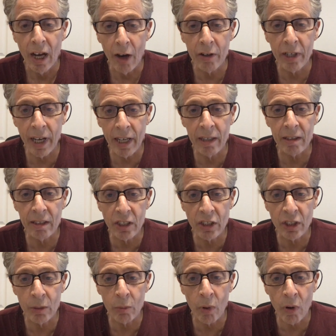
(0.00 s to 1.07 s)
Okay,
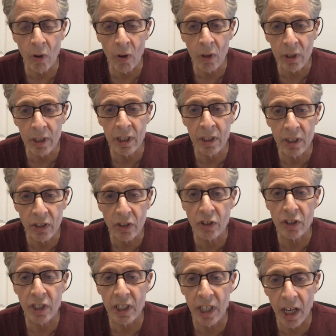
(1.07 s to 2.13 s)
listen, we're all in this
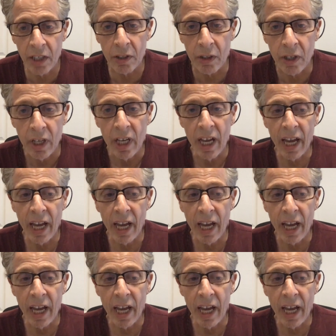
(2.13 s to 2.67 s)
together.